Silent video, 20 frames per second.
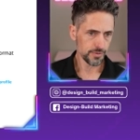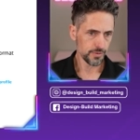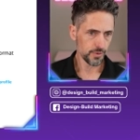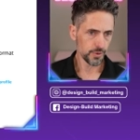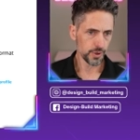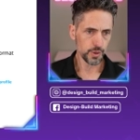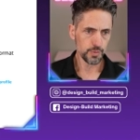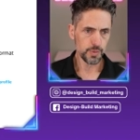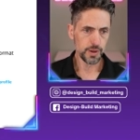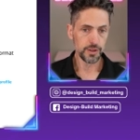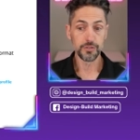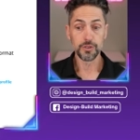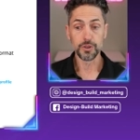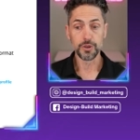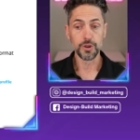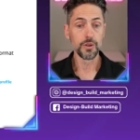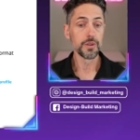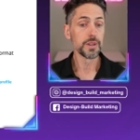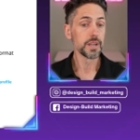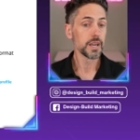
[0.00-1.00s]
for you based on
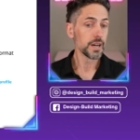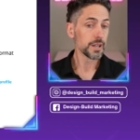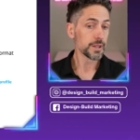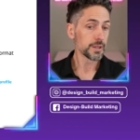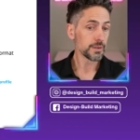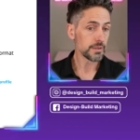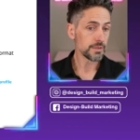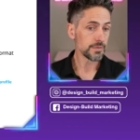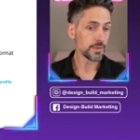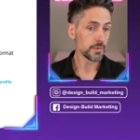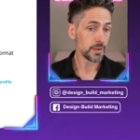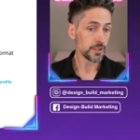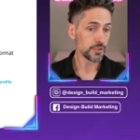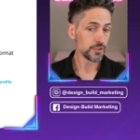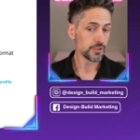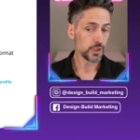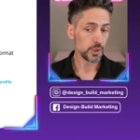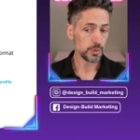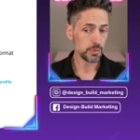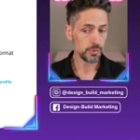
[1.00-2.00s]
all the other
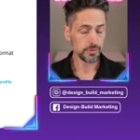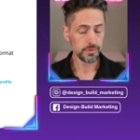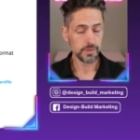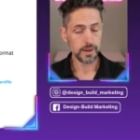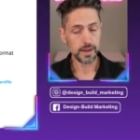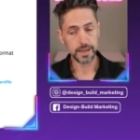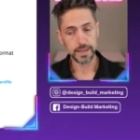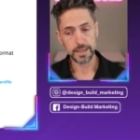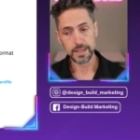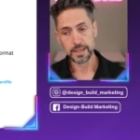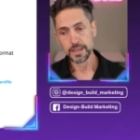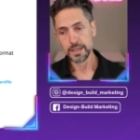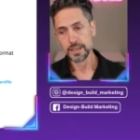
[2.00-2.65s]
information you provide.